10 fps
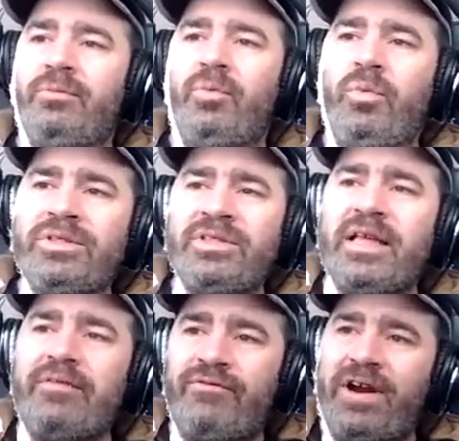once
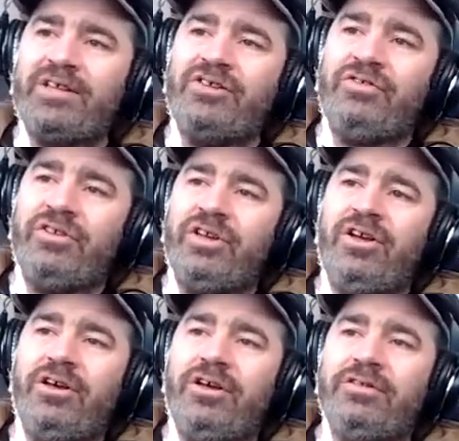that fracture
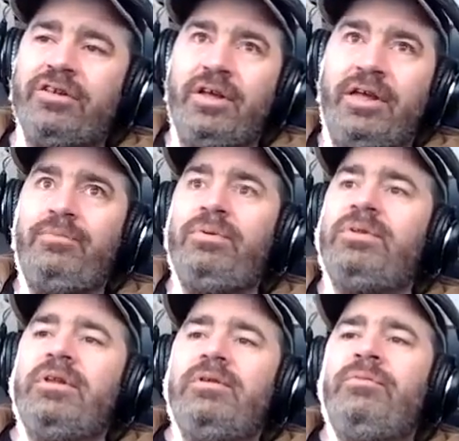occurs, it
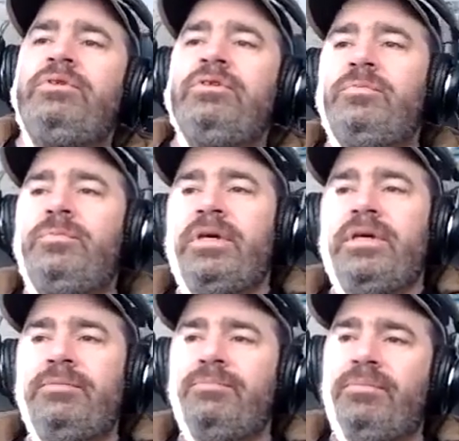would just
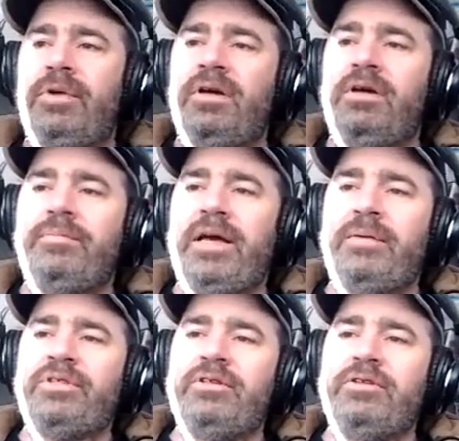be
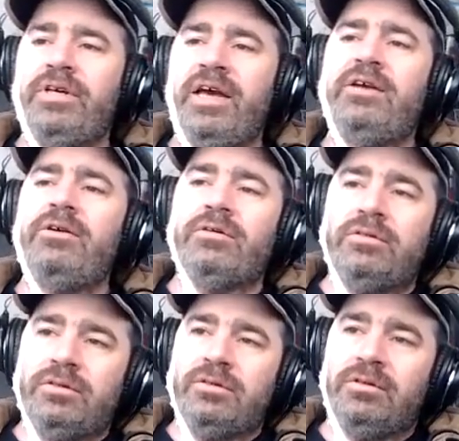absolute chaos,
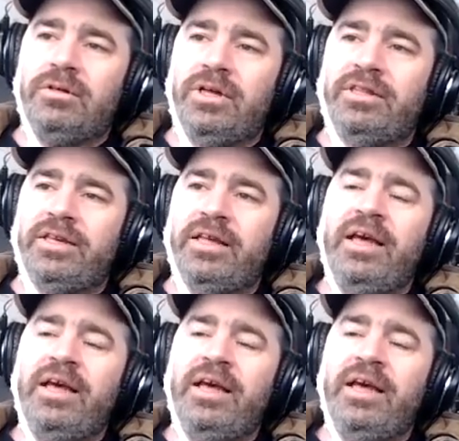I think.